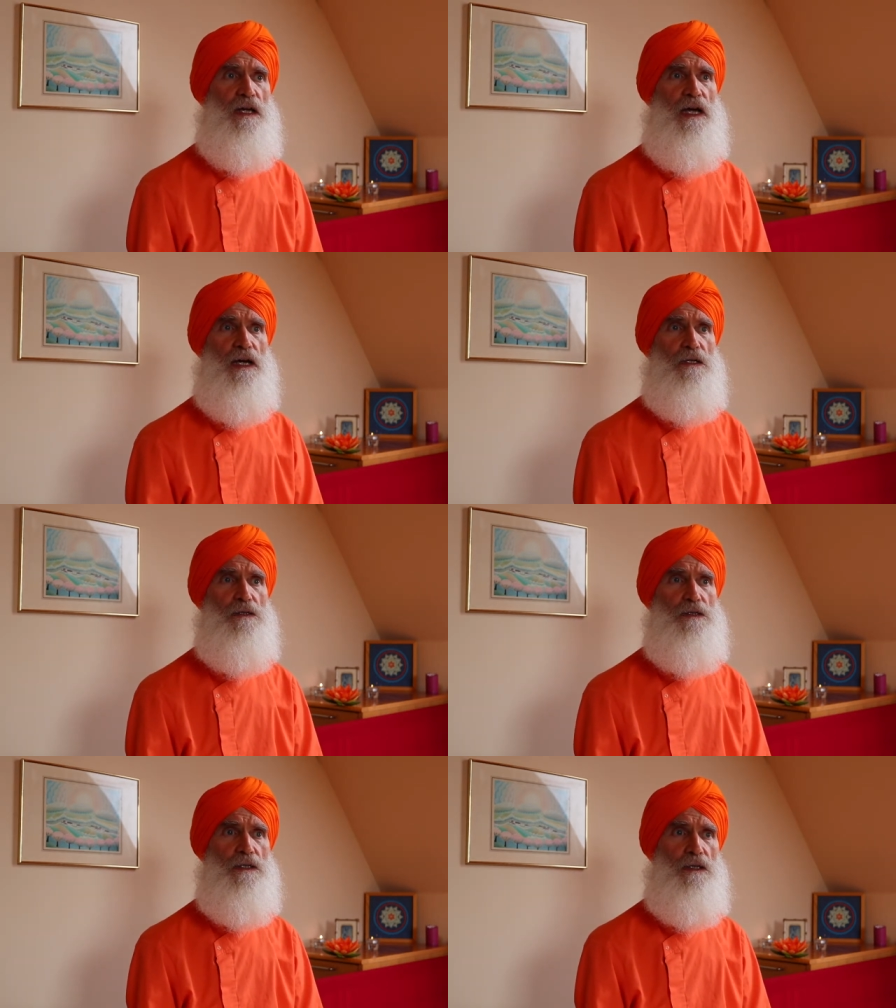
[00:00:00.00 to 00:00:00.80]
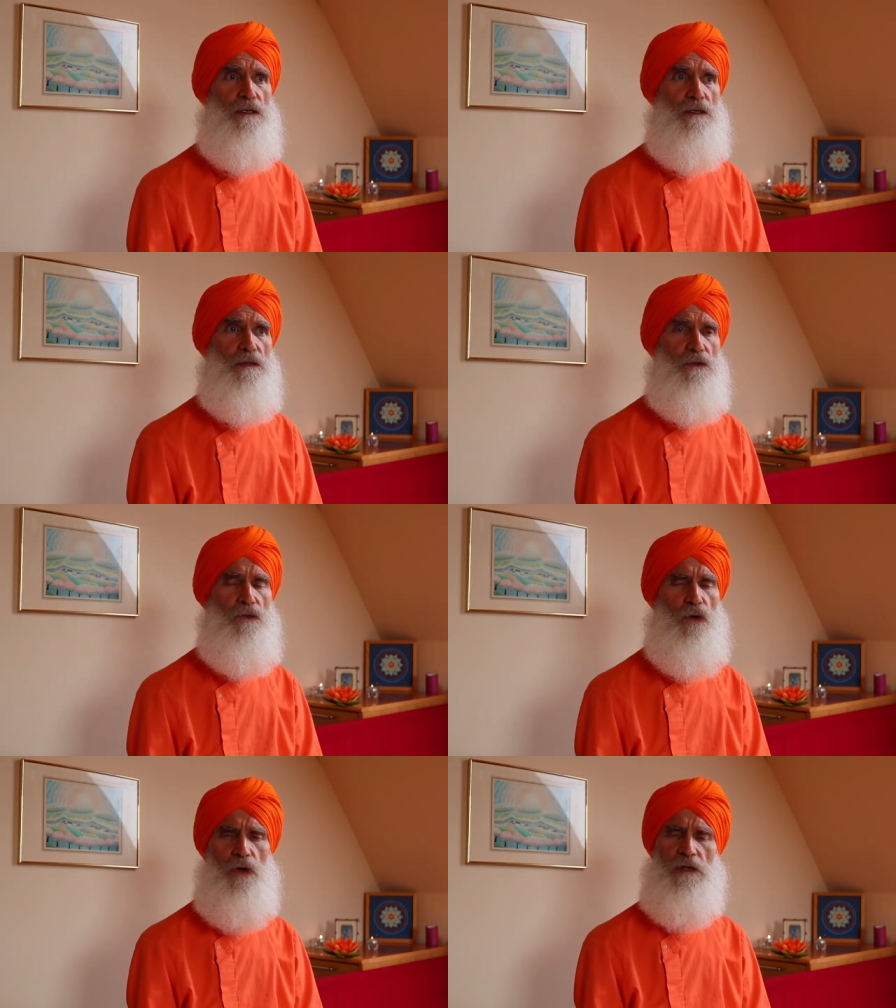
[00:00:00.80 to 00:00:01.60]
And uh,
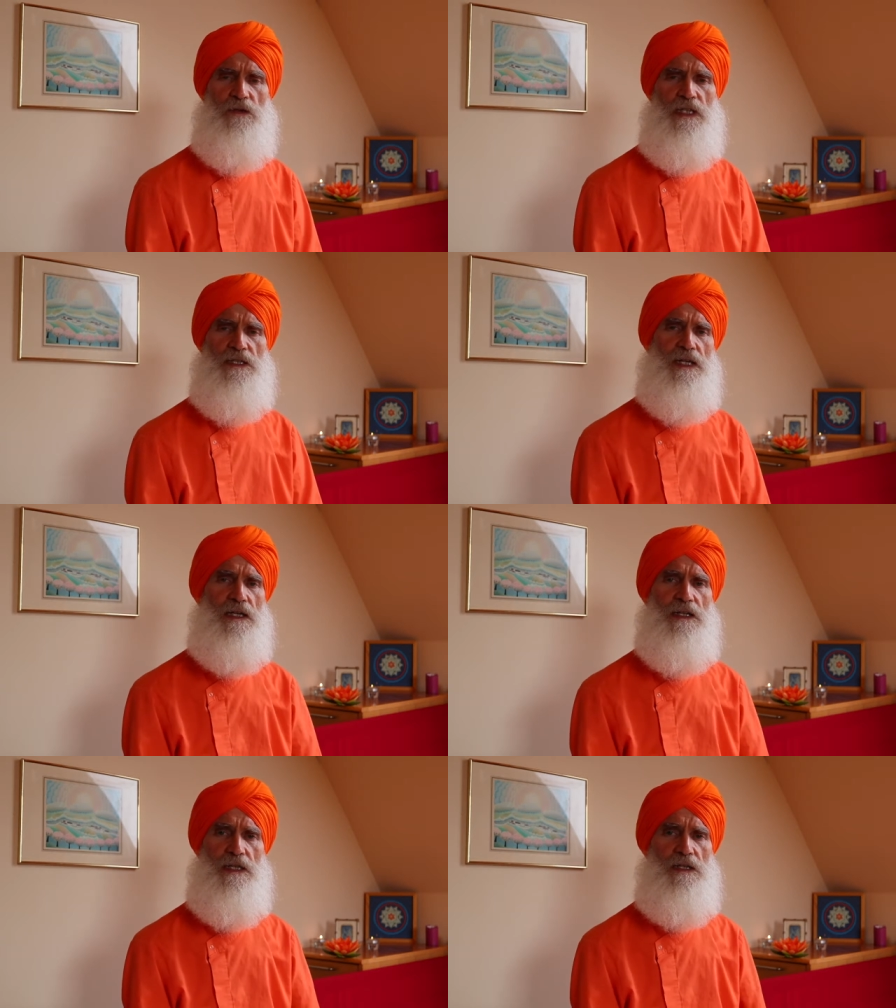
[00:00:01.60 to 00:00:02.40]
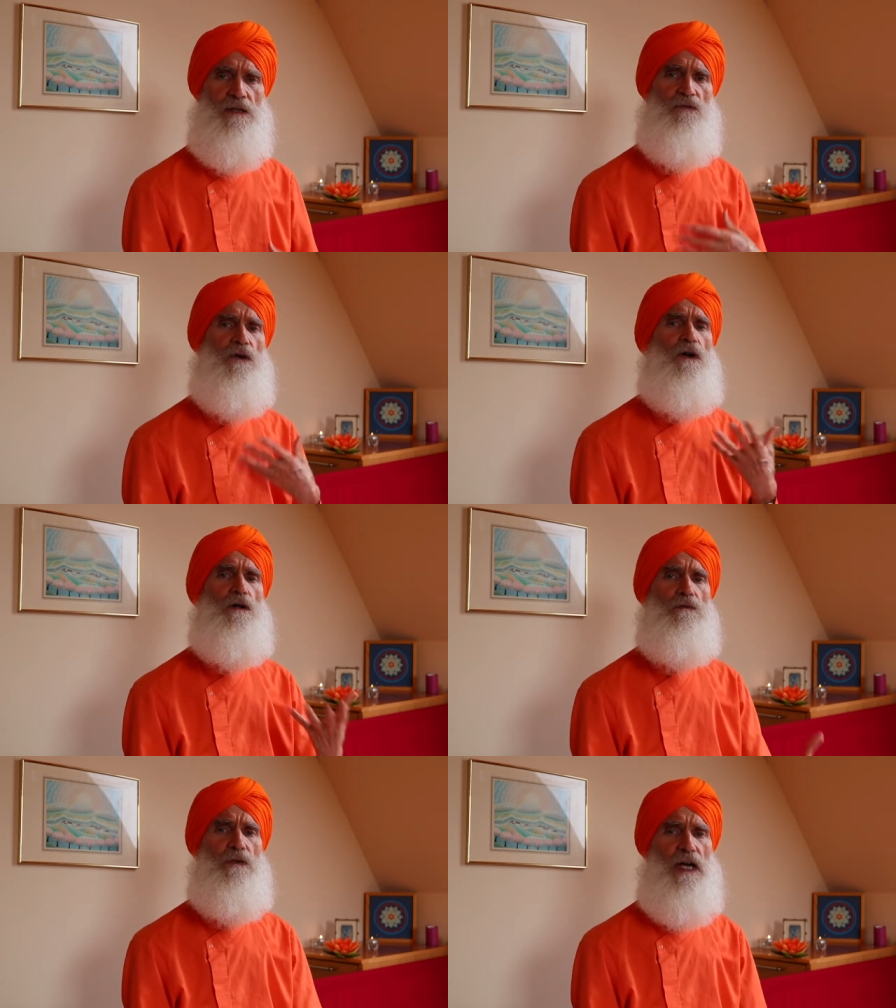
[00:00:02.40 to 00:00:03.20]
all of these techniques
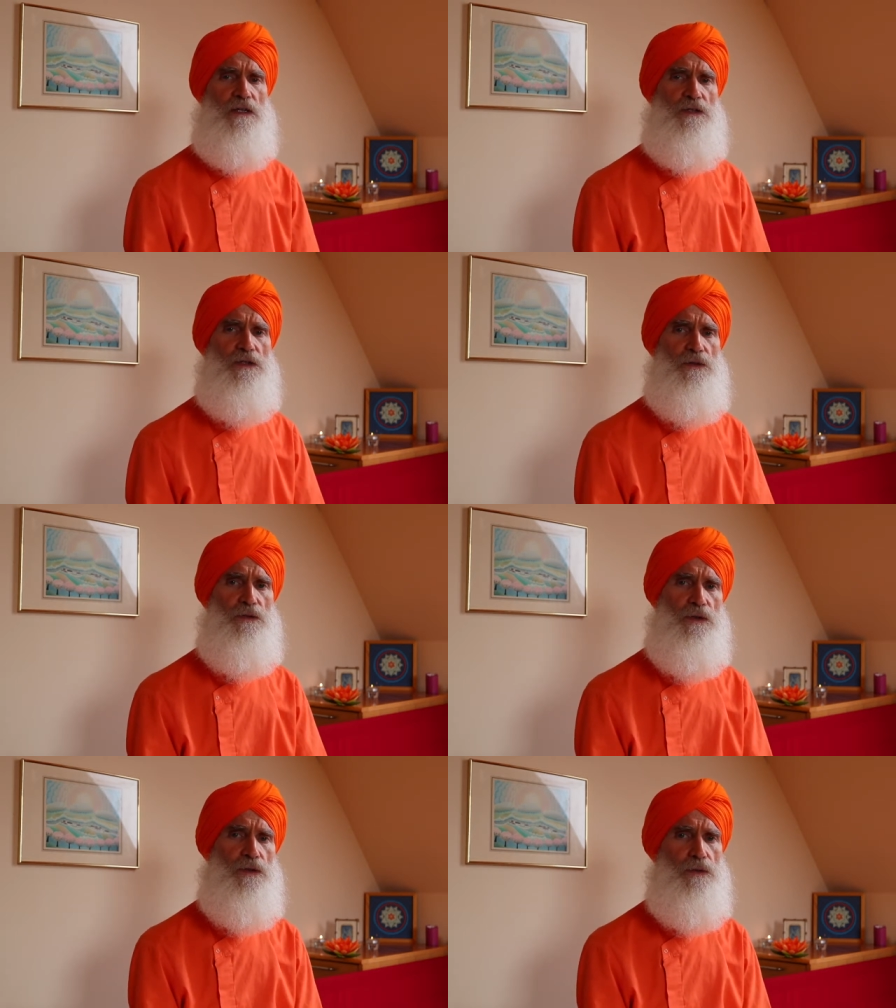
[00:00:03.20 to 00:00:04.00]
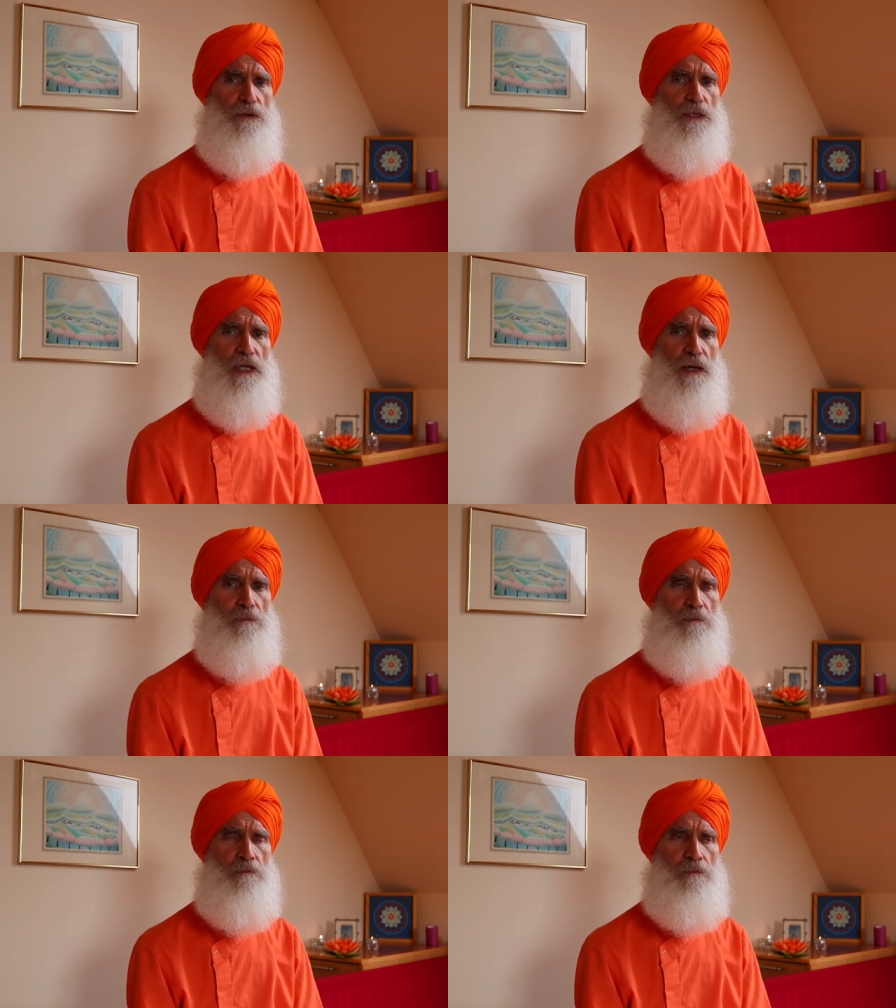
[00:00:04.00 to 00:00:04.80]
evolve as you use
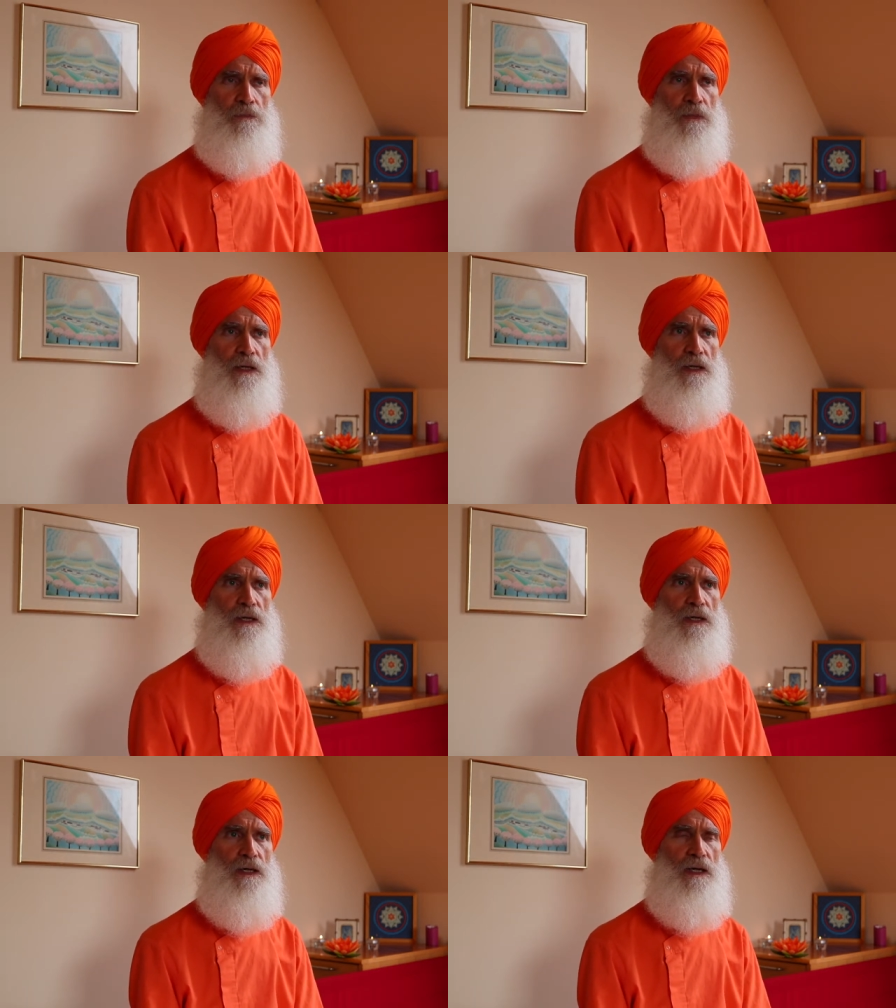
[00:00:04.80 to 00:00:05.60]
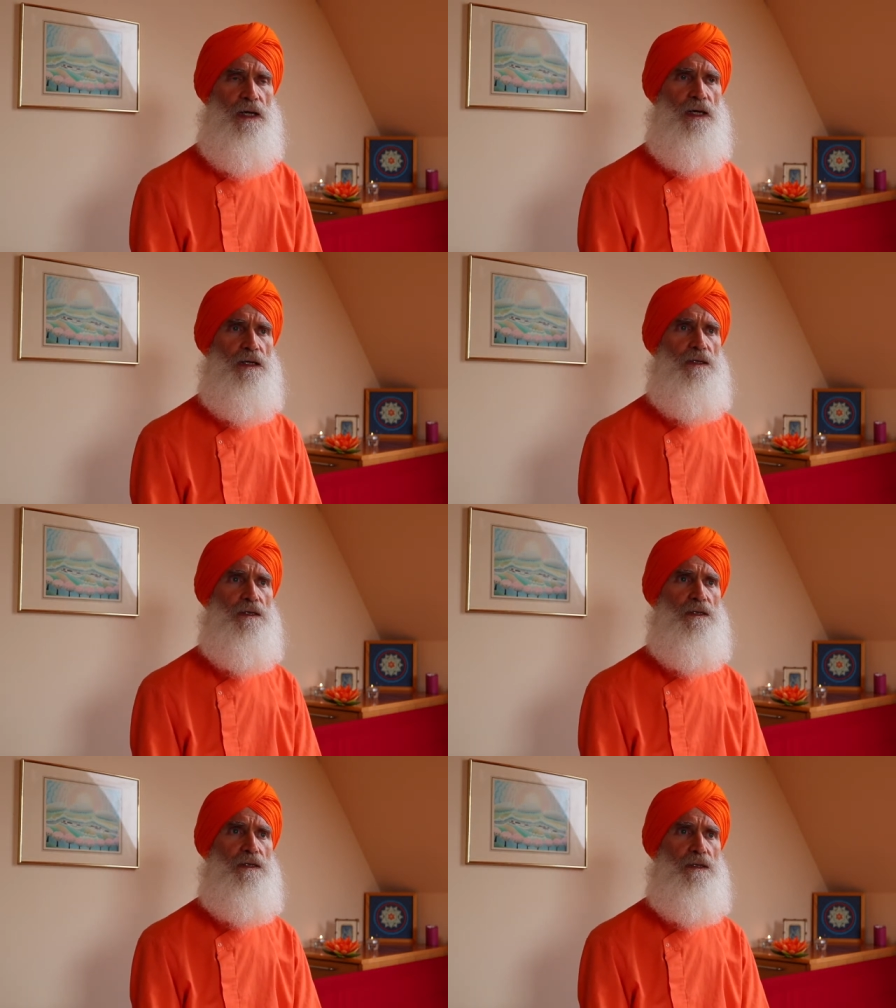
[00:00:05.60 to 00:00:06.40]
them.
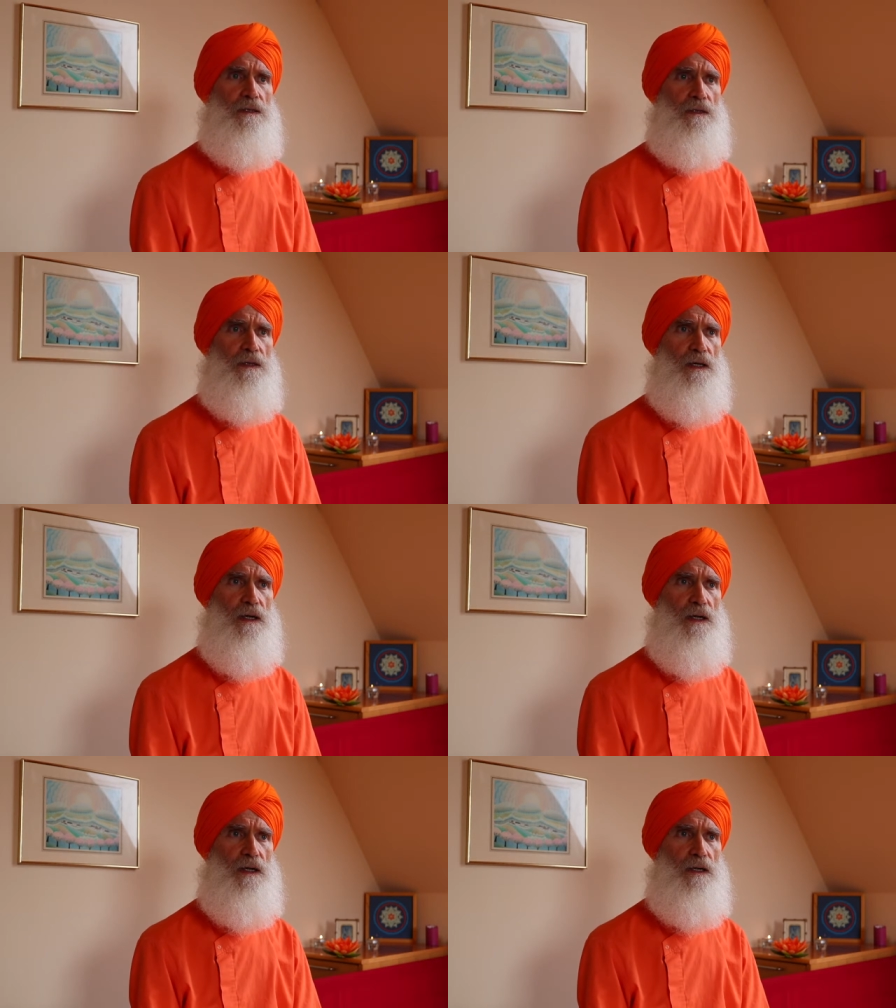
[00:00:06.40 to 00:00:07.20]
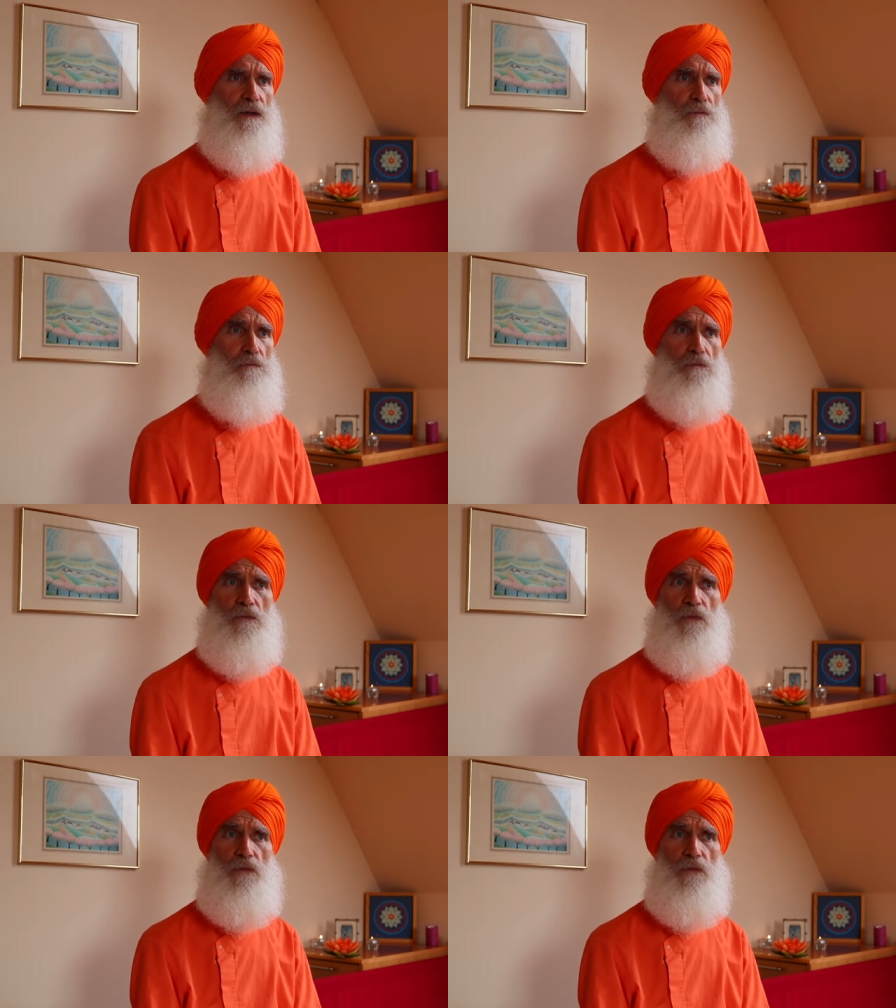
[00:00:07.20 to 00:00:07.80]
And um,